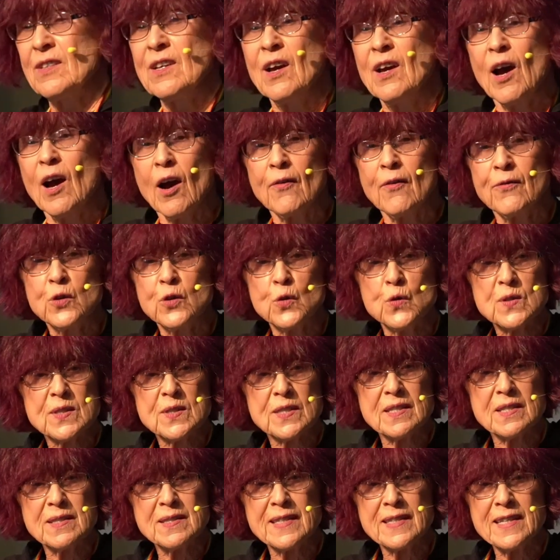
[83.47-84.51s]
of
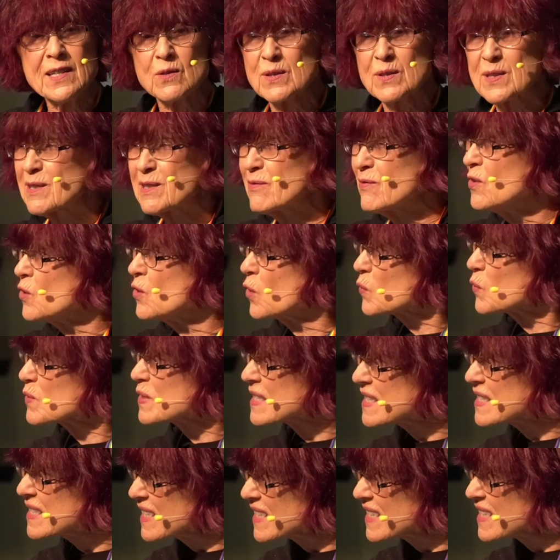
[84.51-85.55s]
UCCers live in those
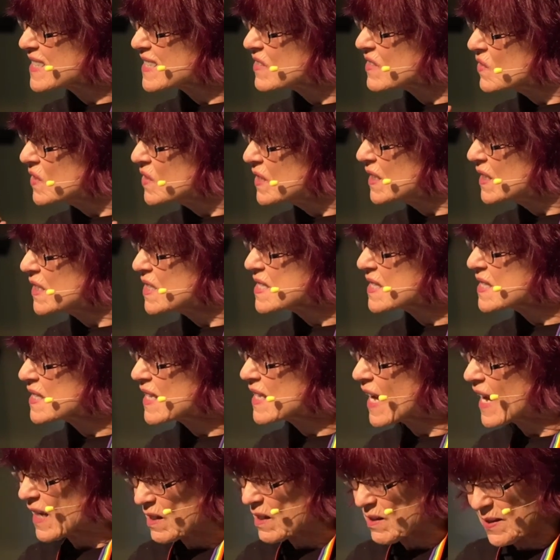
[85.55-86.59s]
6 little
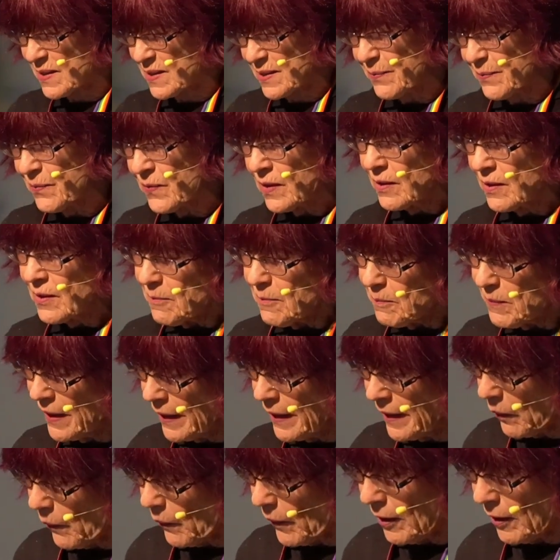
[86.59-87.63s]
states. But
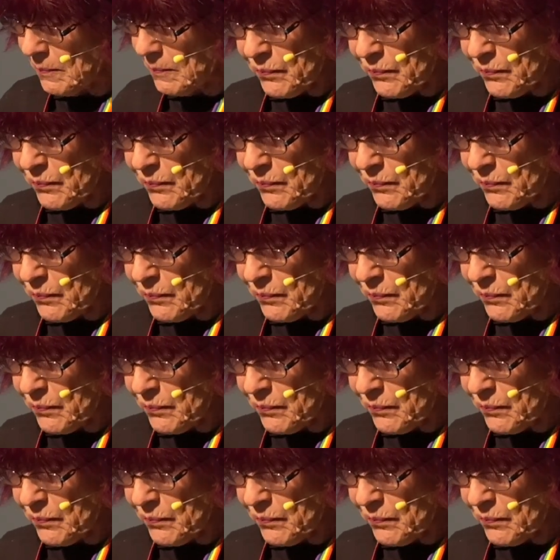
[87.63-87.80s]
anyway,